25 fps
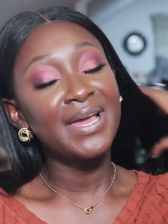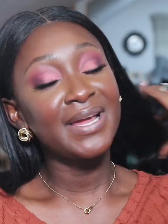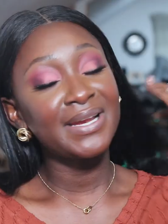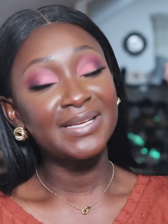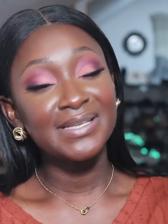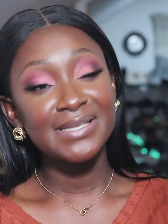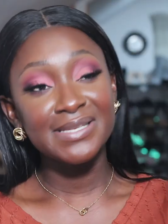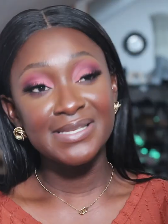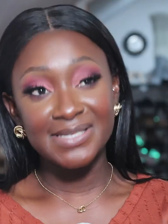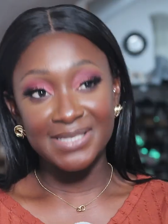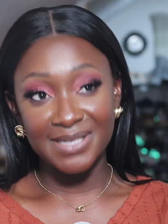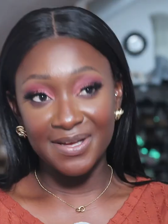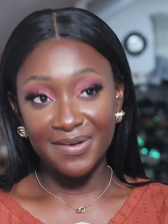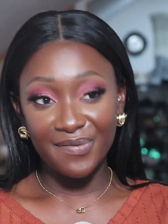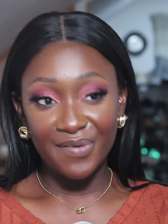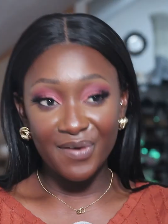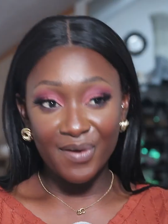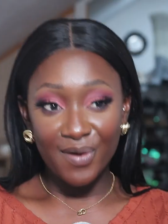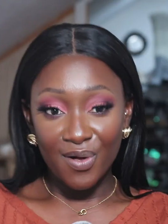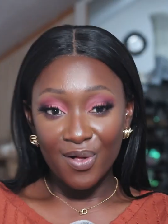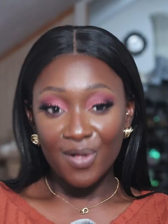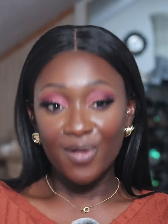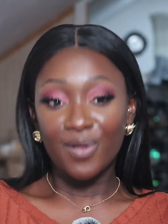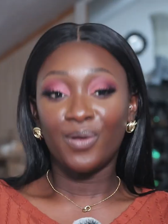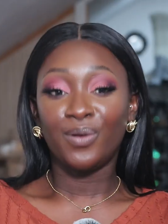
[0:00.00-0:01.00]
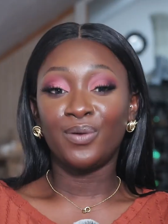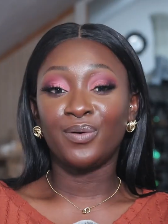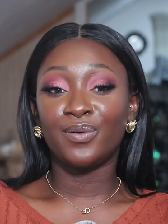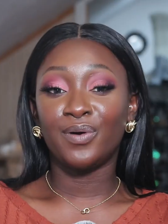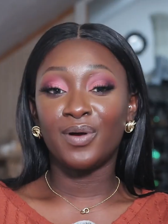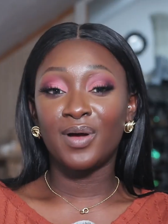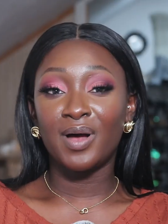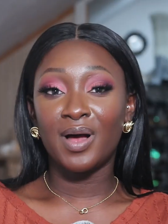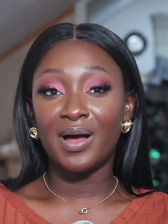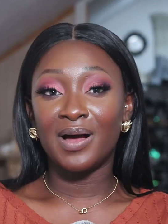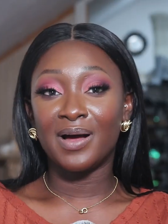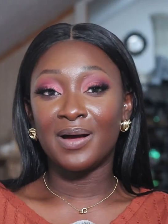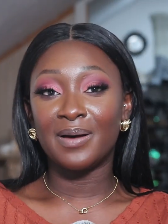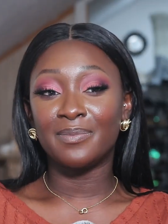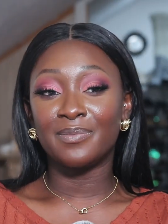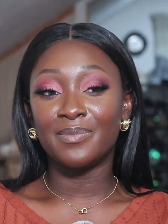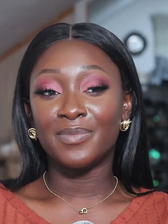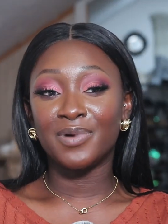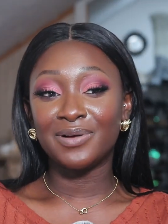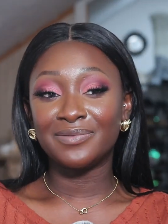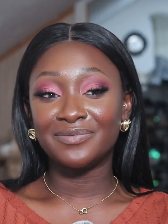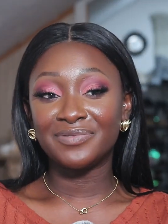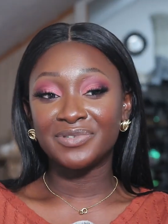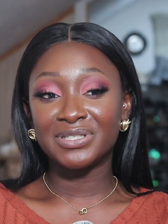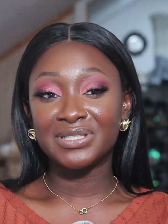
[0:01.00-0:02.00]
it is difficult. Um,
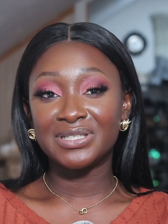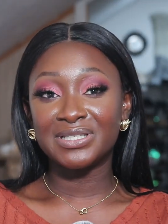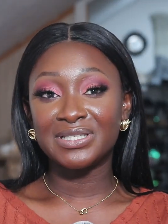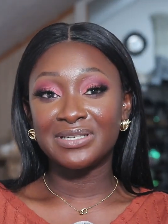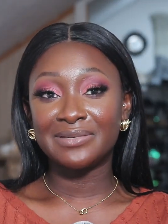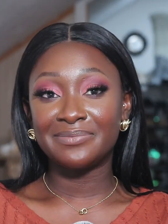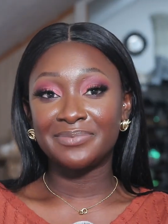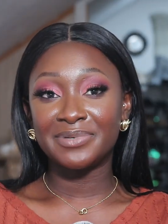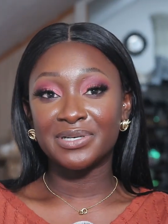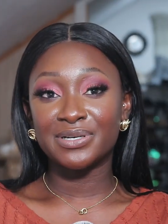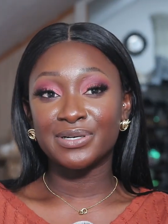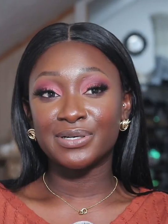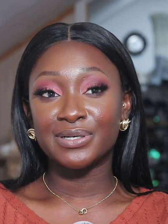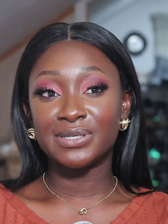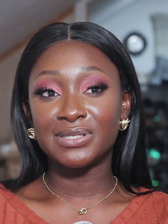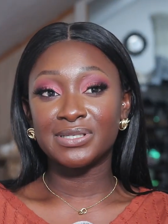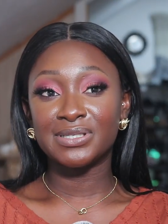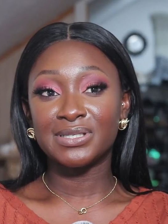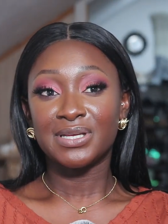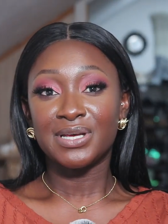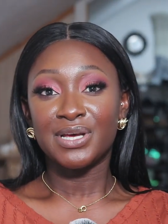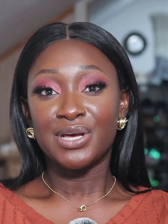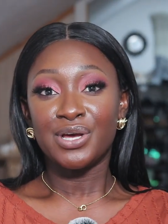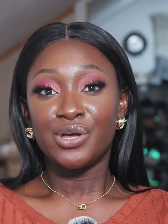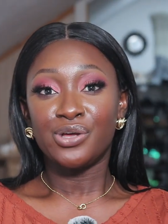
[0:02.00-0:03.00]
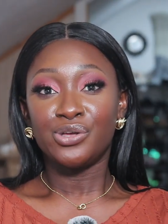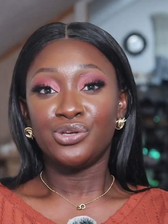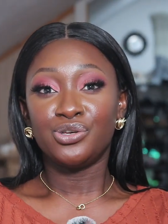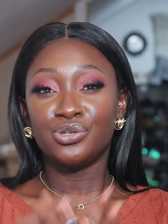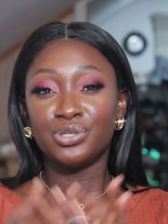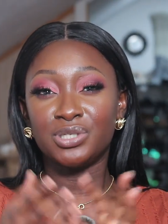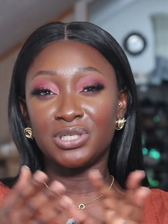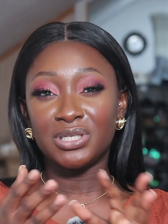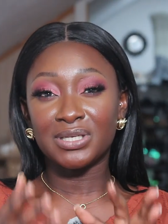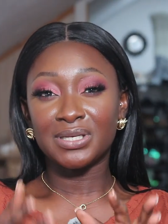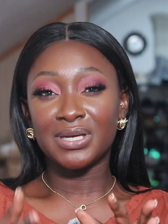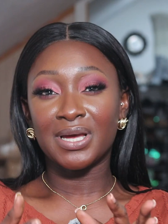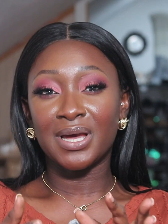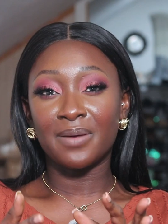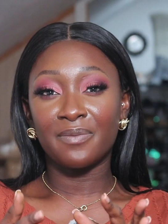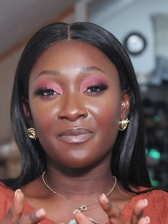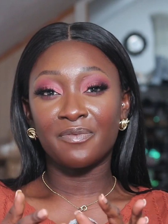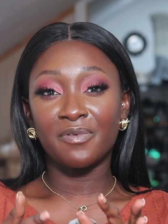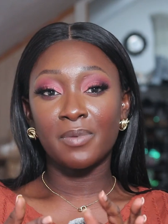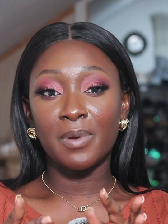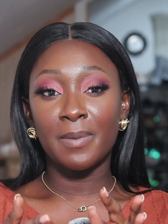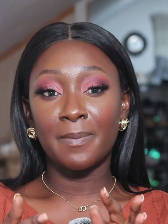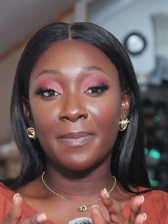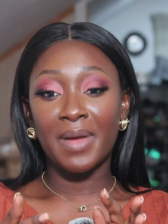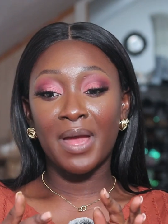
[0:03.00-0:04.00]
obviously, because you didn't come
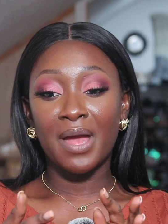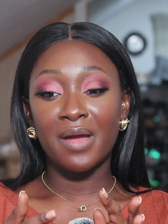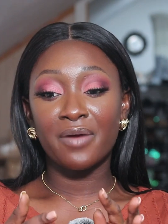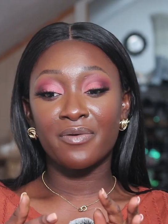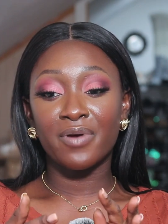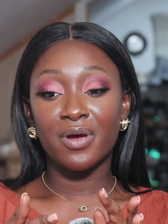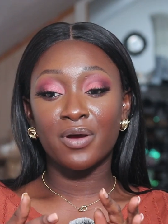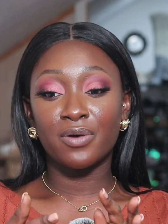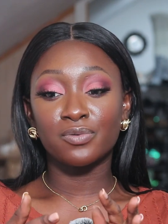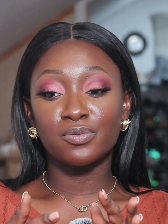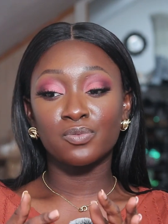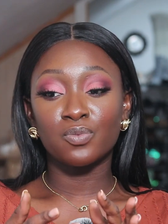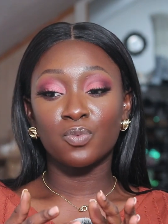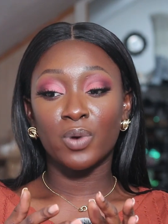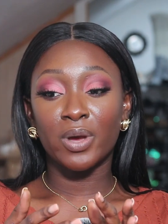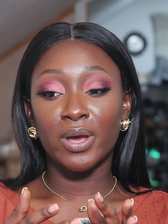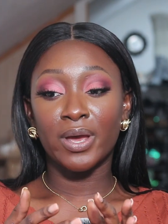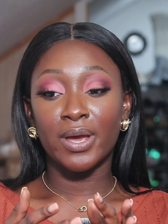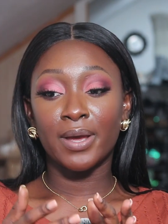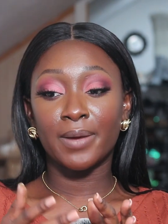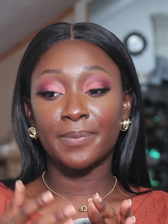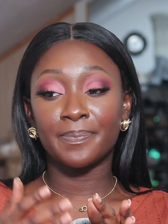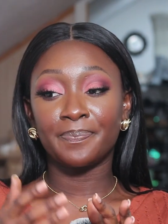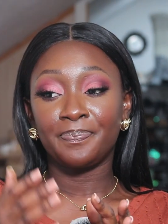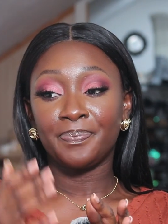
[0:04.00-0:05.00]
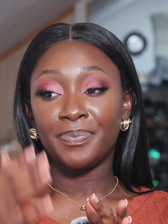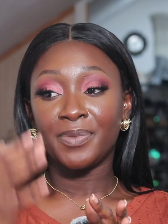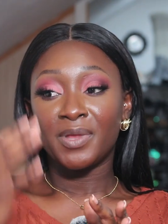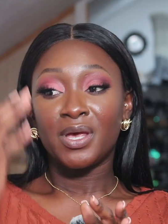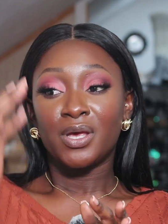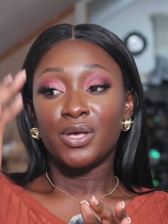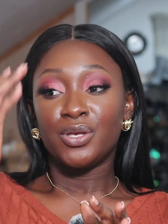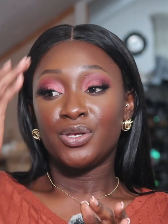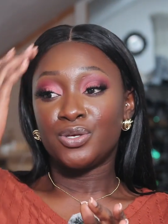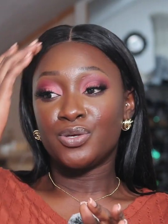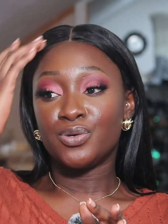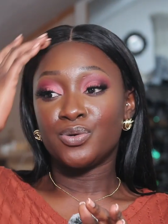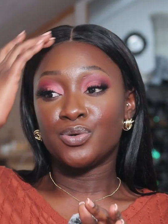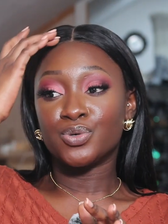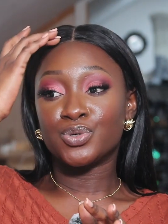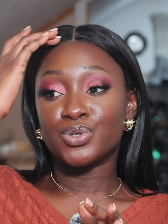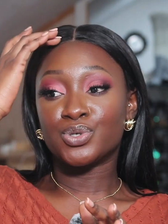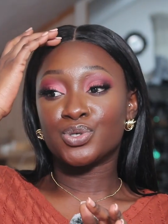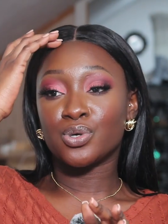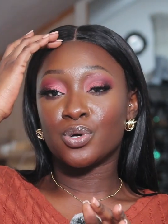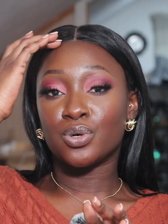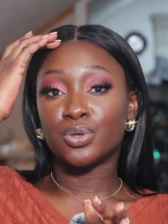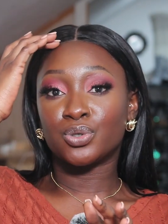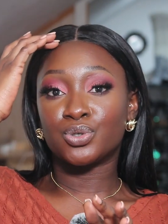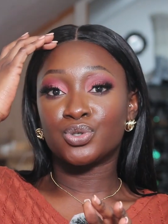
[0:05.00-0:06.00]
from a background where you
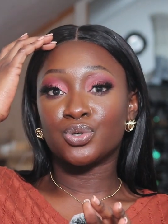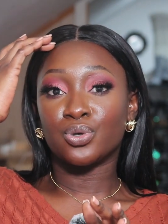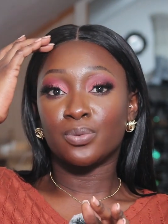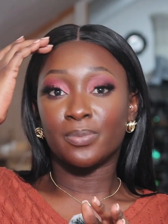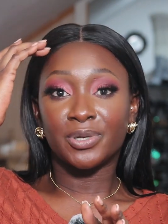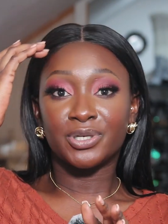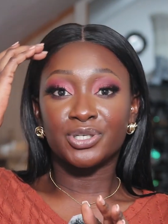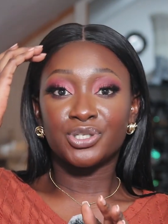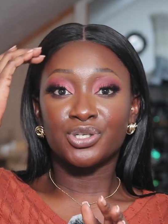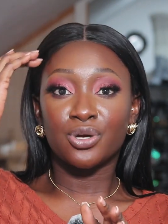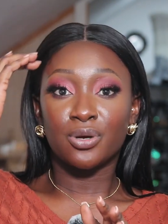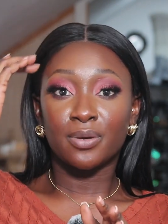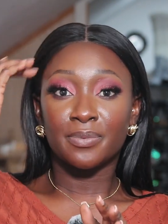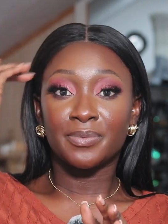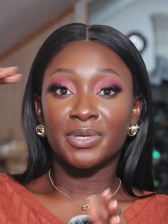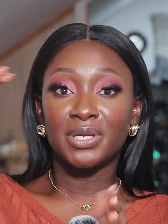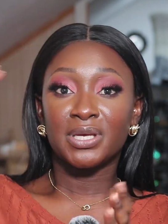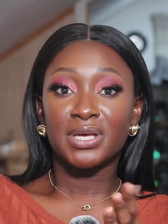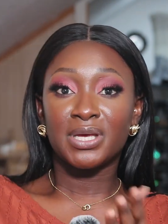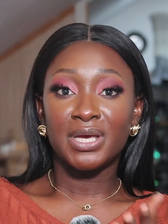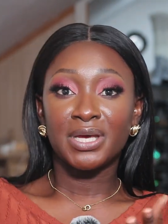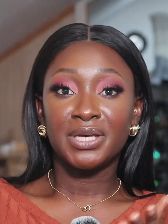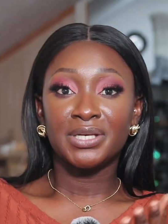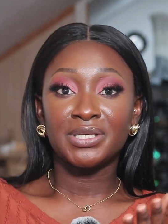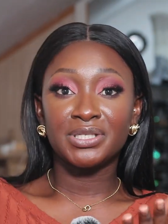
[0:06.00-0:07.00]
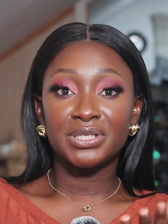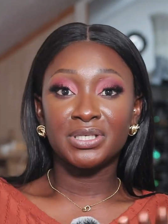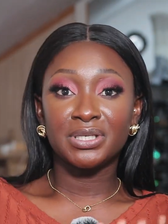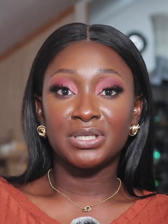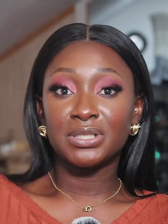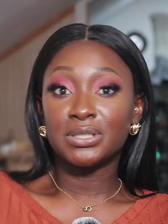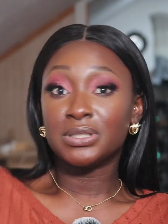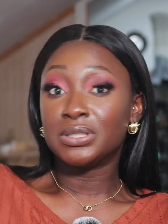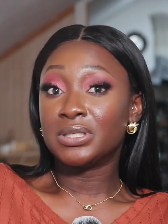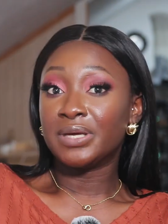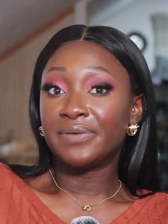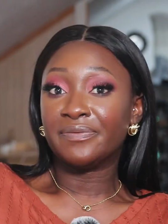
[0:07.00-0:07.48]
saw so much communication.